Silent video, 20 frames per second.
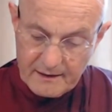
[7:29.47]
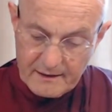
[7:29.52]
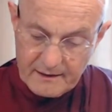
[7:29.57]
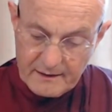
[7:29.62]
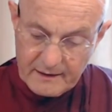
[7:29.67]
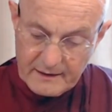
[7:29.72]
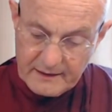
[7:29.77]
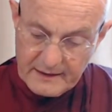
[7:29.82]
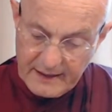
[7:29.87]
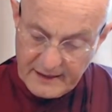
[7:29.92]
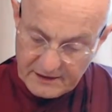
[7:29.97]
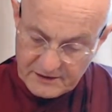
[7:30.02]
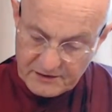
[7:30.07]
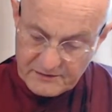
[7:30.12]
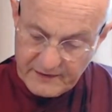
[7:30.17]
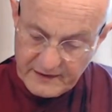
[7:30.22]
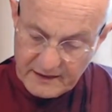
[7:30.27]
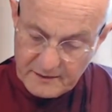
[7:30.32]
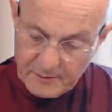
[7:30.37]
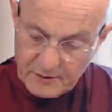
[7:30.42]
Yes,
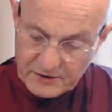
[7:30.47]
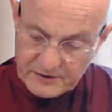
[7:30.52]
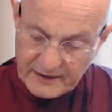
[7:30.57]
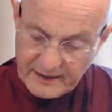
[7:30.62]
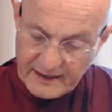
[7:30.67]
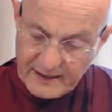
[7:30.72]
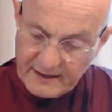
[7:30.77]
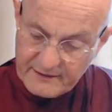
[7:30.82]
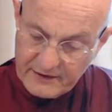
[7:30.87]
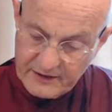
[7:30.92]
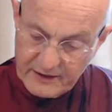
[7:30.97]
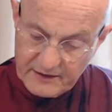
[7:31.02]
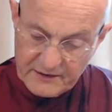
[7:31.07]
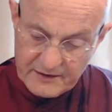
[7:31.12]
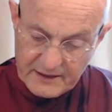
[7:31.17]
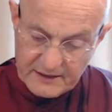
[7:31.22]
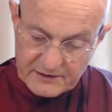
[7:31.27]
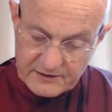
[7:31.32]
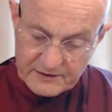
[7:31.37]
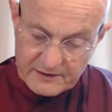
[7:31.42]
Venerable Sir, I've heard
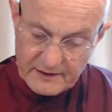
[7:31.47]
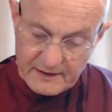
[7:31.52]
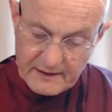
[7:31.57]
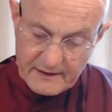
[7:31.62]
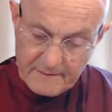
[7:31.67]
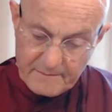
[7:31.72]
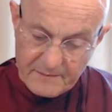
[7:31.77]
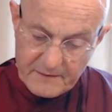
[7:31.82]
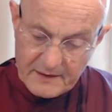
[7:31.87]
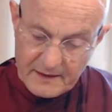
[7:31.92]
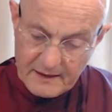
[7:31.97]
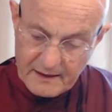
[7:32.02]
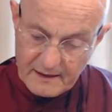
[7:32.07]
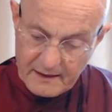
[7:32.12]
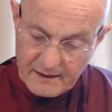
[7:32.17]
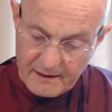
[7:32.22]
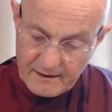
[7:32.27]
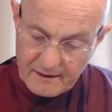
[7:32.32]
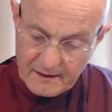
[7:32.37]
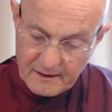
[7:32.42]
this.
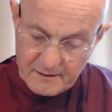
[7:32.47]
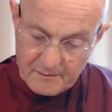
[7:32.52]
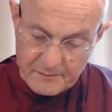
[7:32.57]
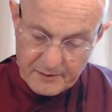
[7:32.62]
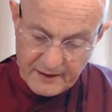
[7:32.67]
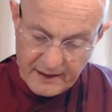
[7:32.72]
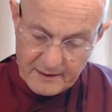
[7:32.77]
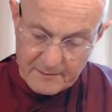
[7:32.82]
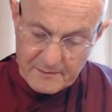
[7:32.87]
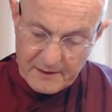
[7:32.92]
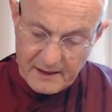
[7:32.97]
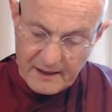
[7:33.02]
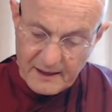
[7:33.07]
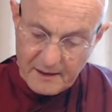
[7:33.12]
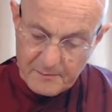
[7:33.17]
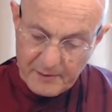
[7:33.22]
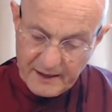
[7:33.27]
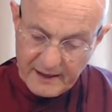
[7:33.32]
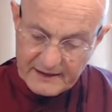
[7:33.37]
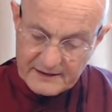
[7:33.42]
Brahma
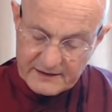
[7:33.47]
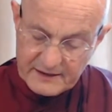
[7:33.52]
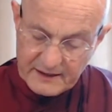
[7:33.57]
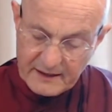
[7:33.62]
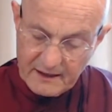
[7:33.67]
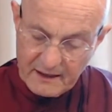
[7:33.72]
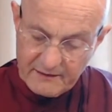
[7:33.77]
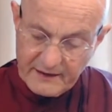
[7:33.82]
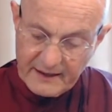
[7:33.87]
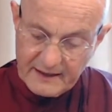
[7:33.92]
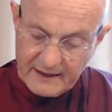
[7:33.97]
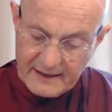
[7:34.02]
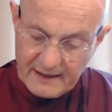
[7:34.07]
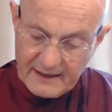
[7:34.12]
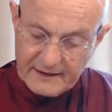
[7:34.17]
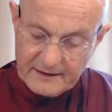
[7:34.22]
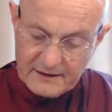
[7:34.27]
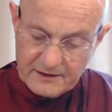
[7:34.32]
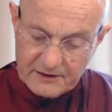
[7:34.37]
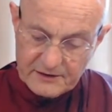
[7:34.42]
abides in loving
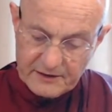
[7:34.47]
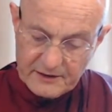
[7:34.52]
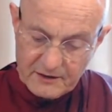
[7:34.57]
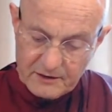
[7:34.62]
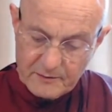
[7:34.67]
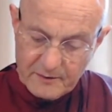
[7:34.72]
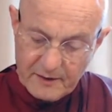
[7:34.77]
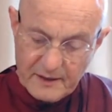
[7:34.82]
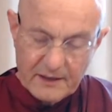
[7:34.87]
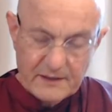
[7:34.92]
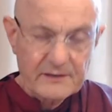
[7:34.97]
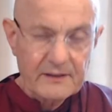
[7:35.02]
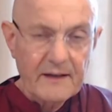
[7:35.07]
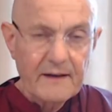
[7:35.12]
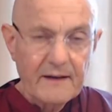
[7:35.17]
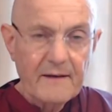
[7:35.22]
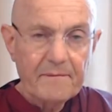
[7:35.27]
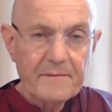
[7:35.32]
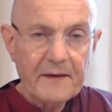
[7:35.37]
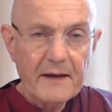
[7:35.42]
kindness. In other words,
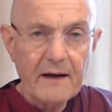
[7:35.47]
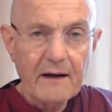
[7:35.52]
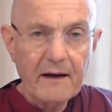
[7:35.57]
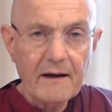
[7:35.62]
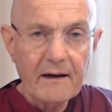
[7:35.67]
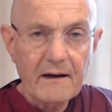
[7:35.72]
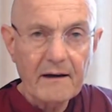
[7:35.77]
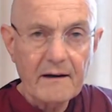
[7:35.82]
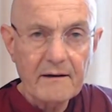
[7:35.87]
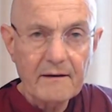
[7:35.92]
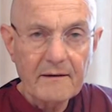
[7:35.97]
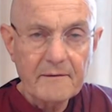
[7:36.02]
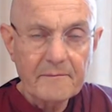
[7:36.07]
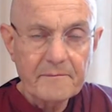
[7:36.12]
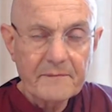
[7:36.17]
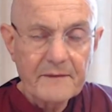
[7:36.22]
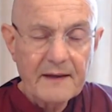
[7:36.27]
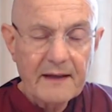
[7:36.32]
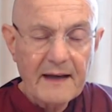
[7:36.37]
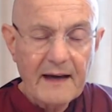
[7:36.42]

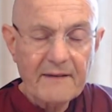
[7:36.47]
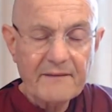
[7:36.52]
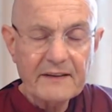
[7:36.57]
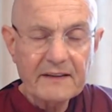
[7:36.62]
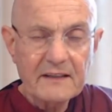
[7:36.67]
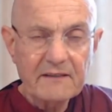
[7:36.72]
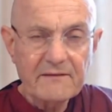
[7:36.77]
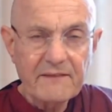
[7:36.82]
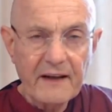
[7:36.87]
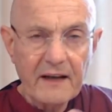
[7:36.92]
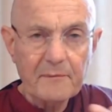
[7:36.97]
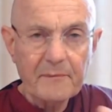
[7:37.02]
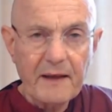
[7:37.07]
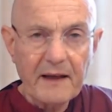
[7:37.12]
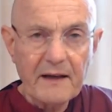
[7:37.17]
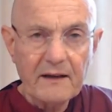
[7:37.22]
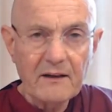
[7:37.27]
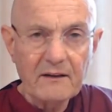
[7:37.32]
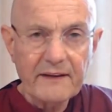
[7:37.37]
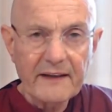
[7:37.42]
having developed
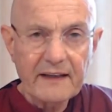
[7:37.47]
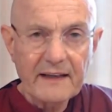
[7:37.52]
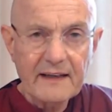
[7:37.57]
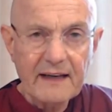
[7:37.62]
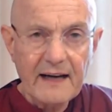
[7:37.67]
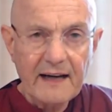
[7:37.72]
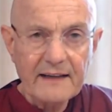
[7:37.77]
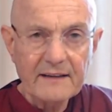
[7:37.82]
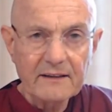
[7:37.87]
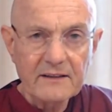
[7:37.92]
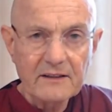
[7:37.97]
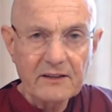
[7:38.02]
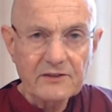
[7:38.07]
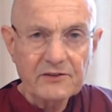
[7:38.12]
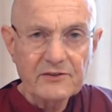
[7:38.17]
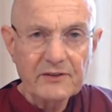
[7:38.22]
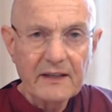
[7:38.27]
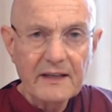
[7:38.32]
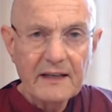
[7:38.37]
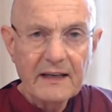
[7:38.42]
that loving
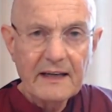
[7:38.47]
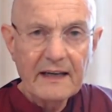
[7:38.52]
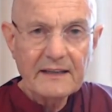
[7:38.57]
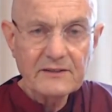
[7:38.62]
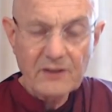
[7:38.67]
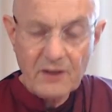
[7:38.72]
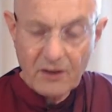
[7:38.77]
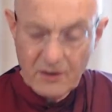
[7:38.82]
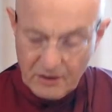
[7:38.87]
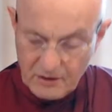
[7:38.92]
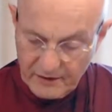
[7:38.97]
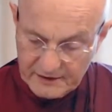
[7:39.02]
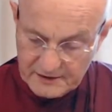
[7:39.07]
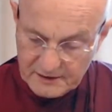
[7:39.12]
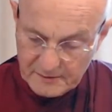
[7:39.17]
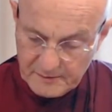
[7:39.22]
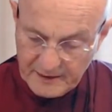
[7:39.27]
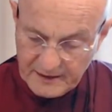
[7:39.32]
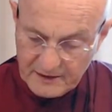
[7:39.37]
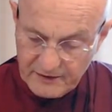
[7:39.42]
kindness, he's not going to
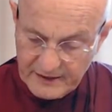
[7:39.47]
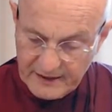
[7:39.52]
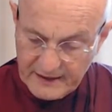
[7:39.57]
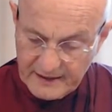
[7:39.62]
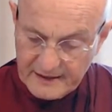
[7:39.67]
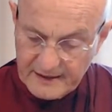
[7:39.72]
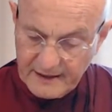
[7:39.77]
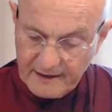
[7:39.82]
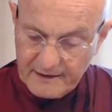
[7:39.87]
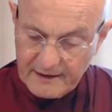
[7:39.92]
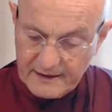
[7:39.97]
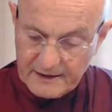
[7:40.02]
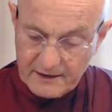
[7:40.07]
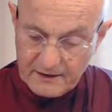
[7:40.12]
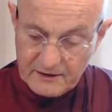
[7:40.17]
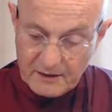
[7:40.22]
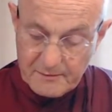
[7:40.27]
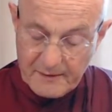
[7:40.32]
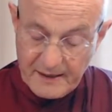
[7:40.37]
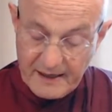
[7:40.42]
be greedy. It
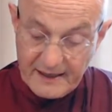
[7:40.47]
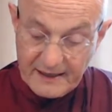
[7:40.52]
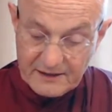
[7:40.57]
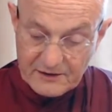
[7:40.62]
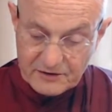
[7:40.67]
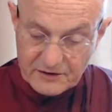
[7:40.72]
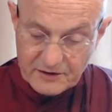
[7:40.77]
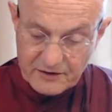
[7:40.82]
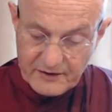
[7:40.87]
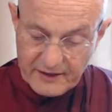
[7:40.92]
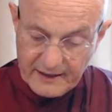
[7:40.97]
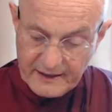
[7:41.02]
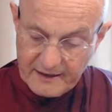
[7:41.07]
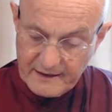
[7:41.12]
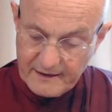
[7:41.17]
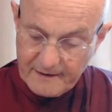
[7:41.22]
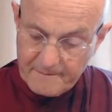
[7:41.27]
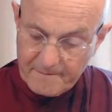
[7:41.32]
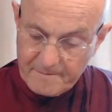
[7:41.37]
undermines greed.